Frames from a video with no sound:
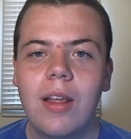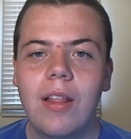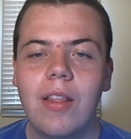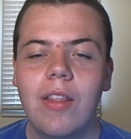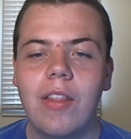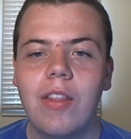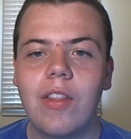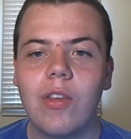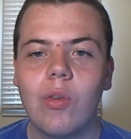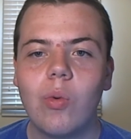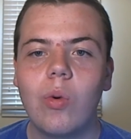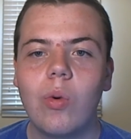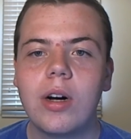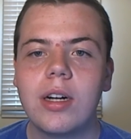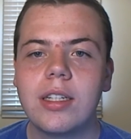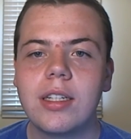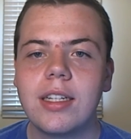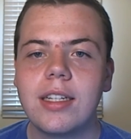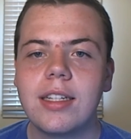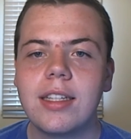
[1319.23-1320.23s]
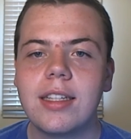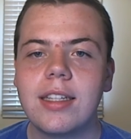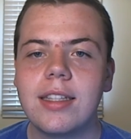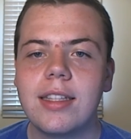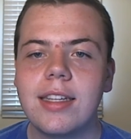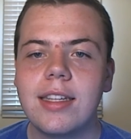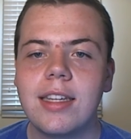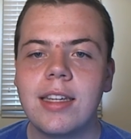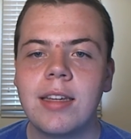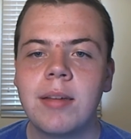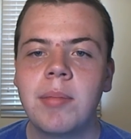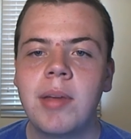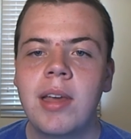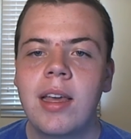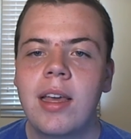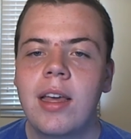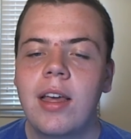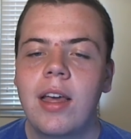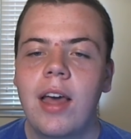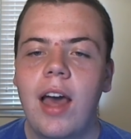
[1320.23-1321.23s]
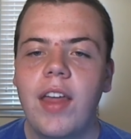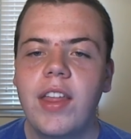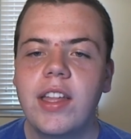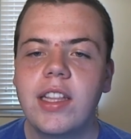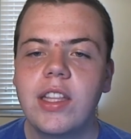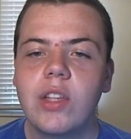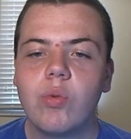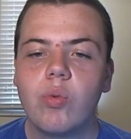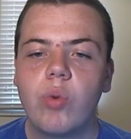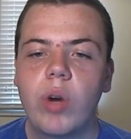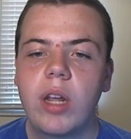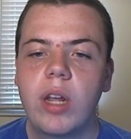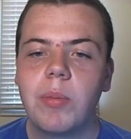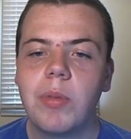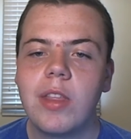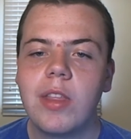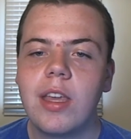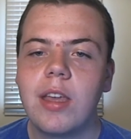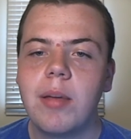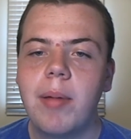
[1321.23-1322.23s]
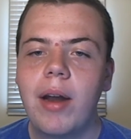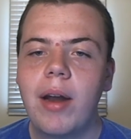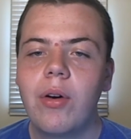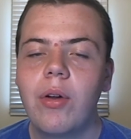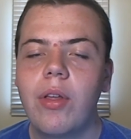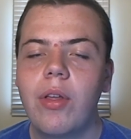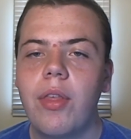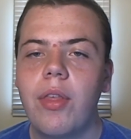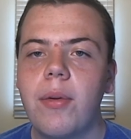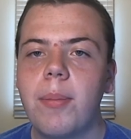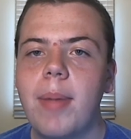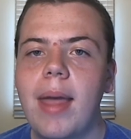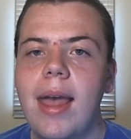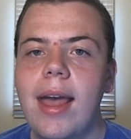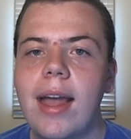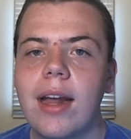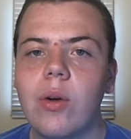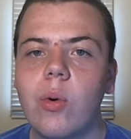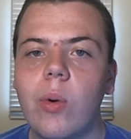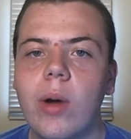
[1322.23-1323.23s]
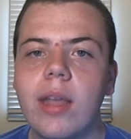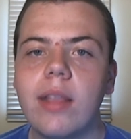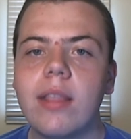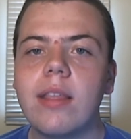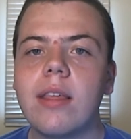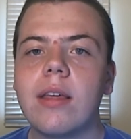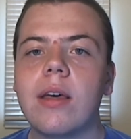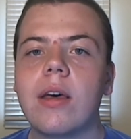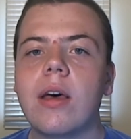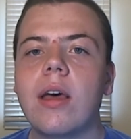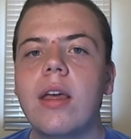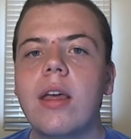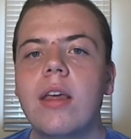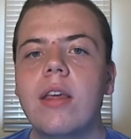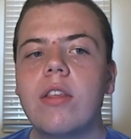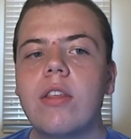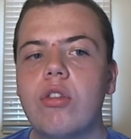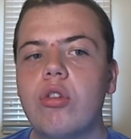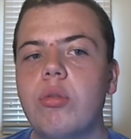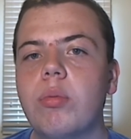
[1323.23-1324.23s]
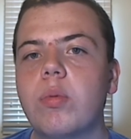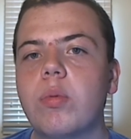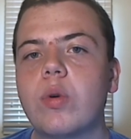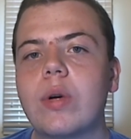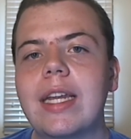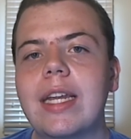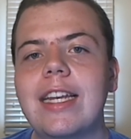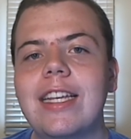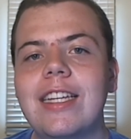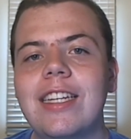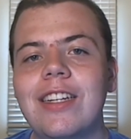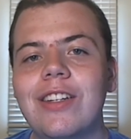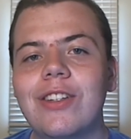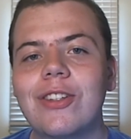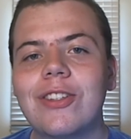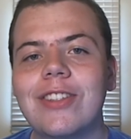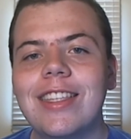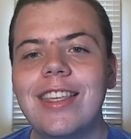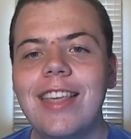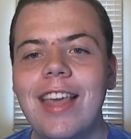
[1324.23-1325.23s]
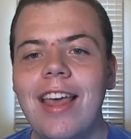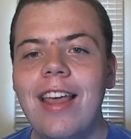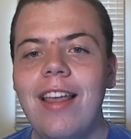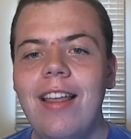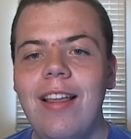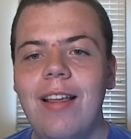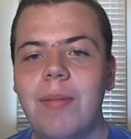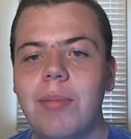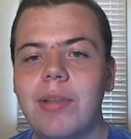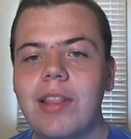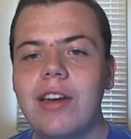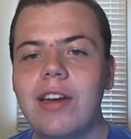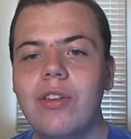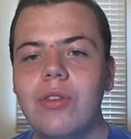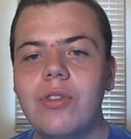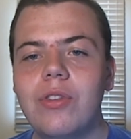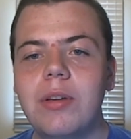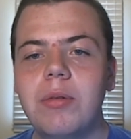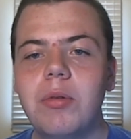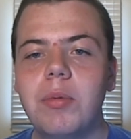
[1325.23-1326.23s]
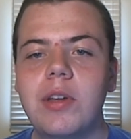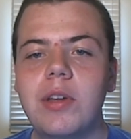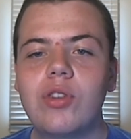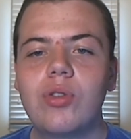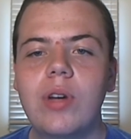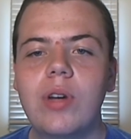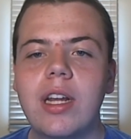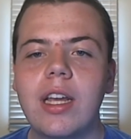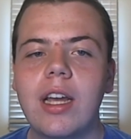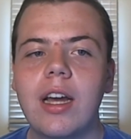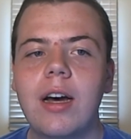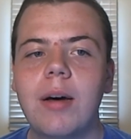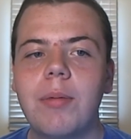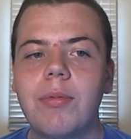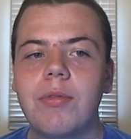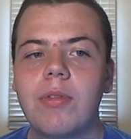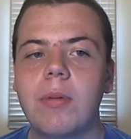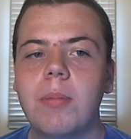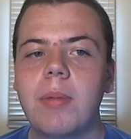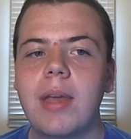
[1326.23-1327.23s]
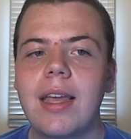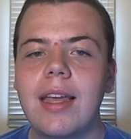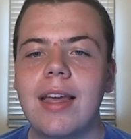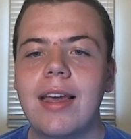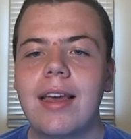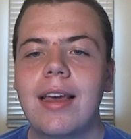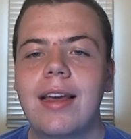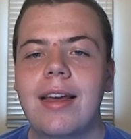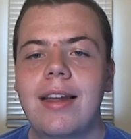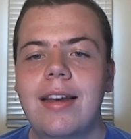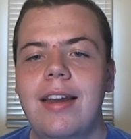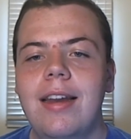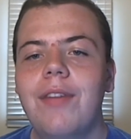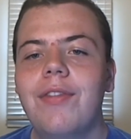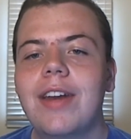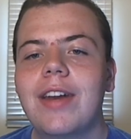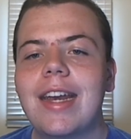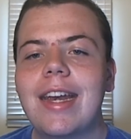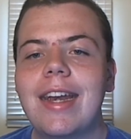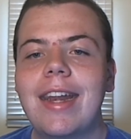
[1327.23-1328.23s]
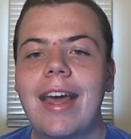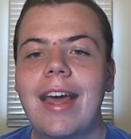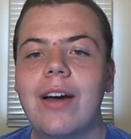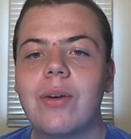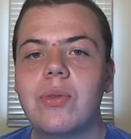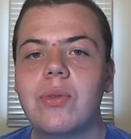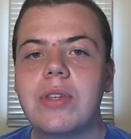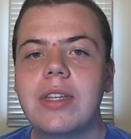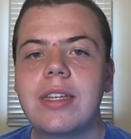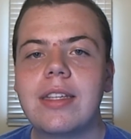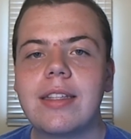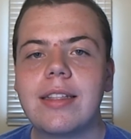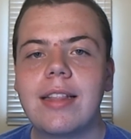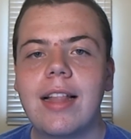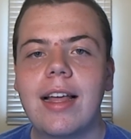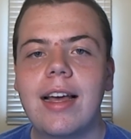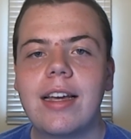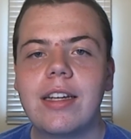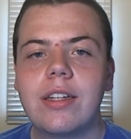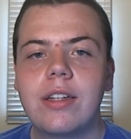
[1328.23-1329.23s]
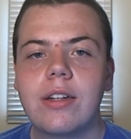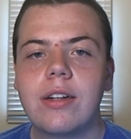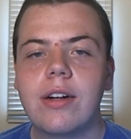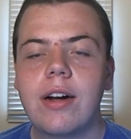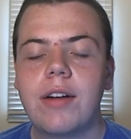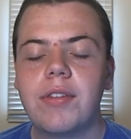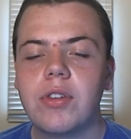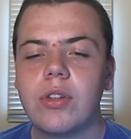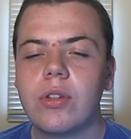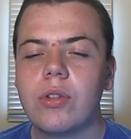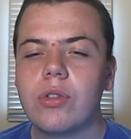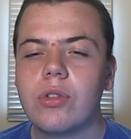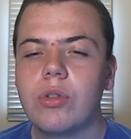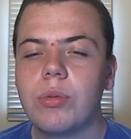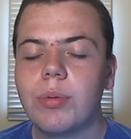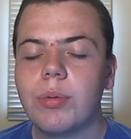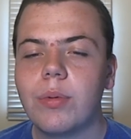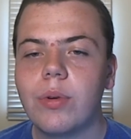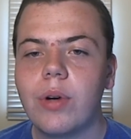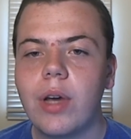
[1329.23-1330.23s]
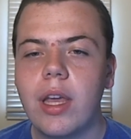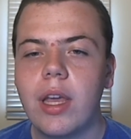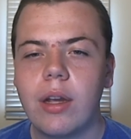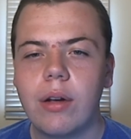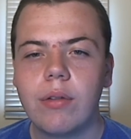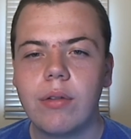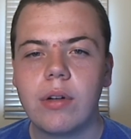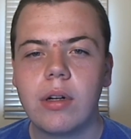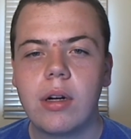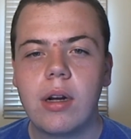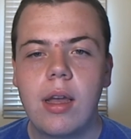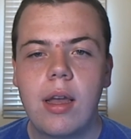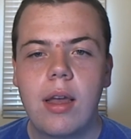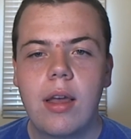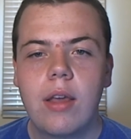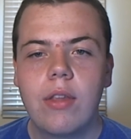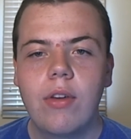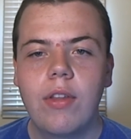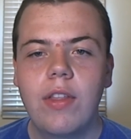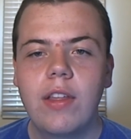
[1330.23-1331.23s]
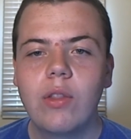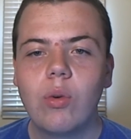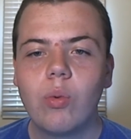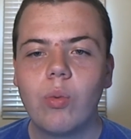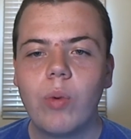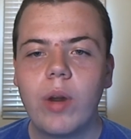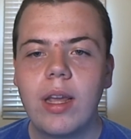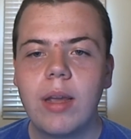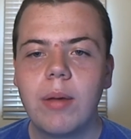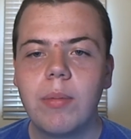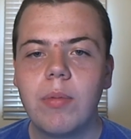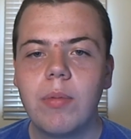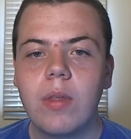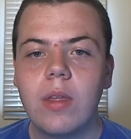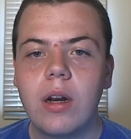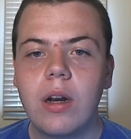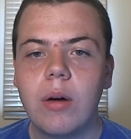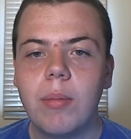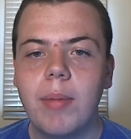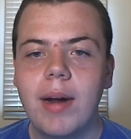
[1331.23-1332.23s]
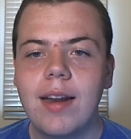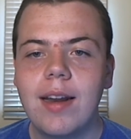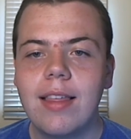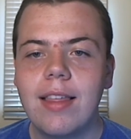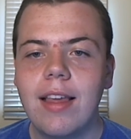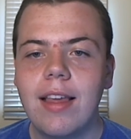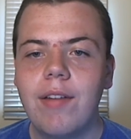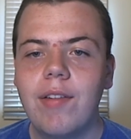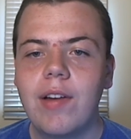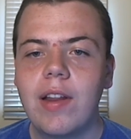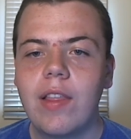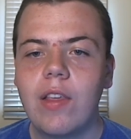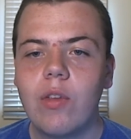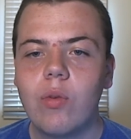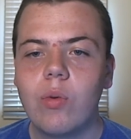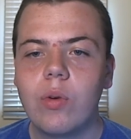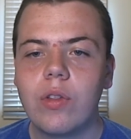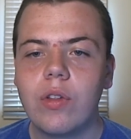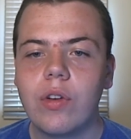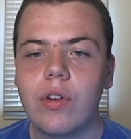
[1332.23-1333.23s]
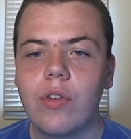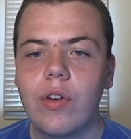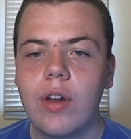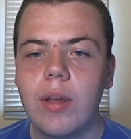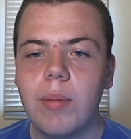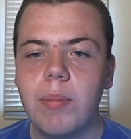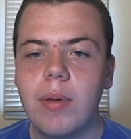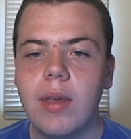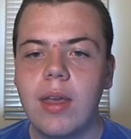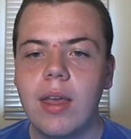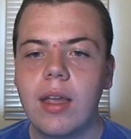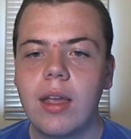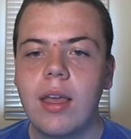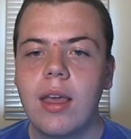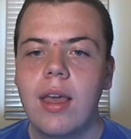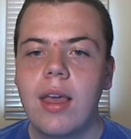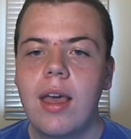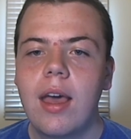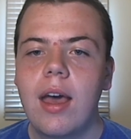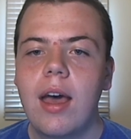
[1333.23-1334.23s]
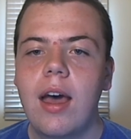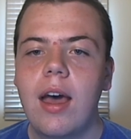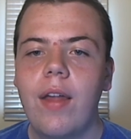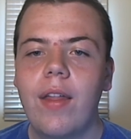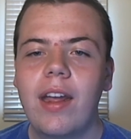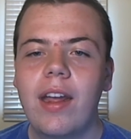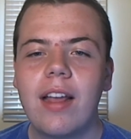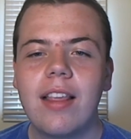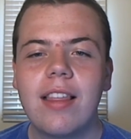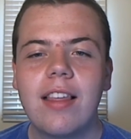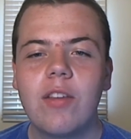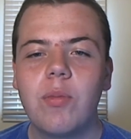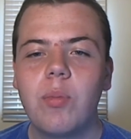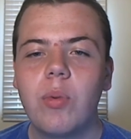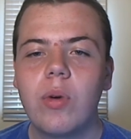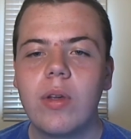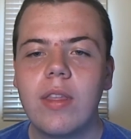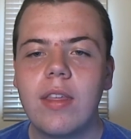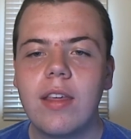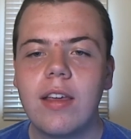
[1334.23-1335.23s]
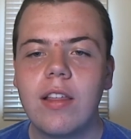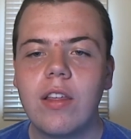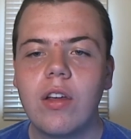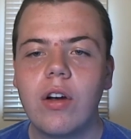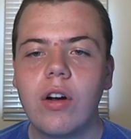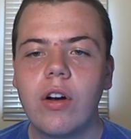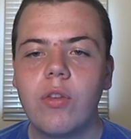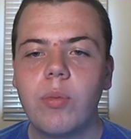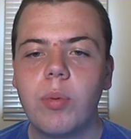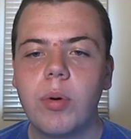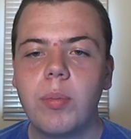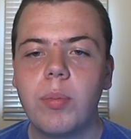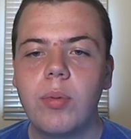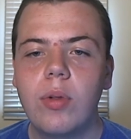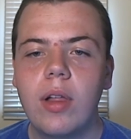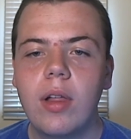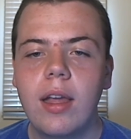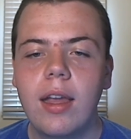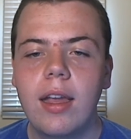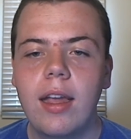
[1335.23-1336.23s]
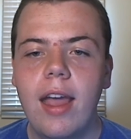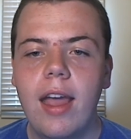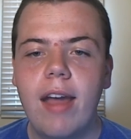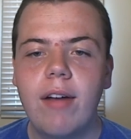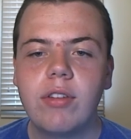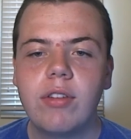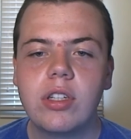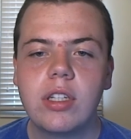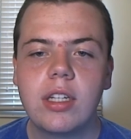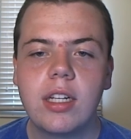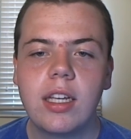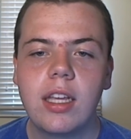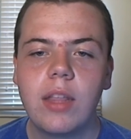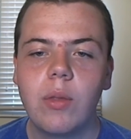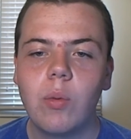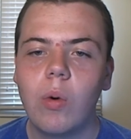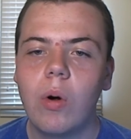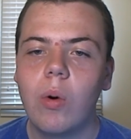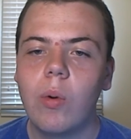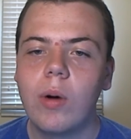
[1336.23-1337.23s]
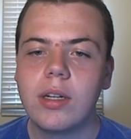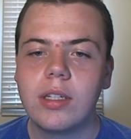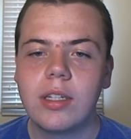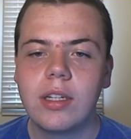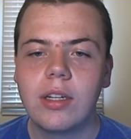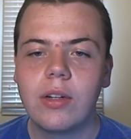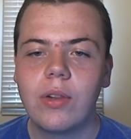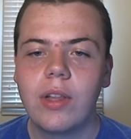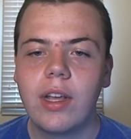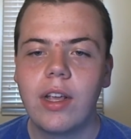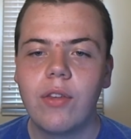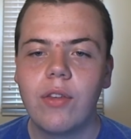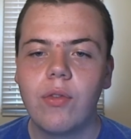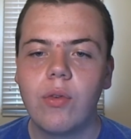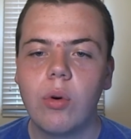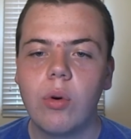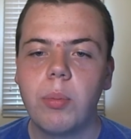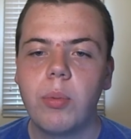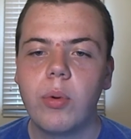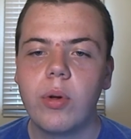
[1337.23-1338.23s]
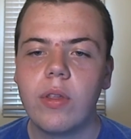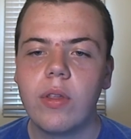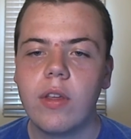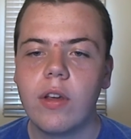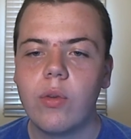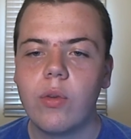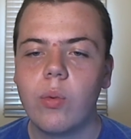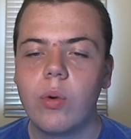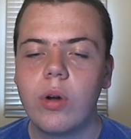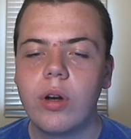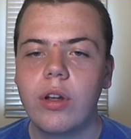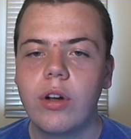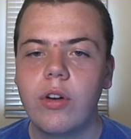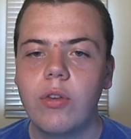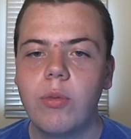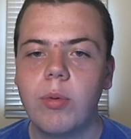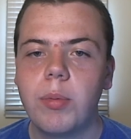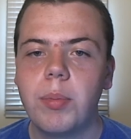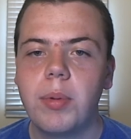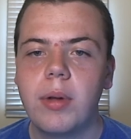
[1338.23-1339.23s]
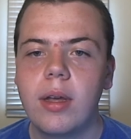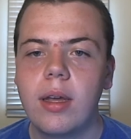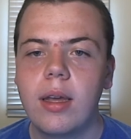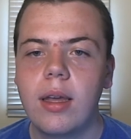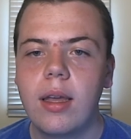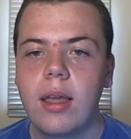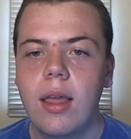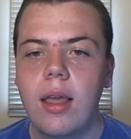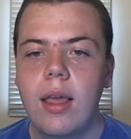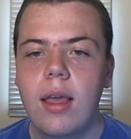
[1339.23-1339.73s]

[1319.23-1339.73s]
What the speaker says: than this Washington team. I think this Rams team, I don't know back quite to Super Bowl contenders yet, but they do seem to be trending up from a definite down season last year after their Super Bowl hangover. So I think the Rams, you know, minus 7 in this one is a great pick. They got 6.6 yards per play averaging, and while Washington only has 4.61 yards per play.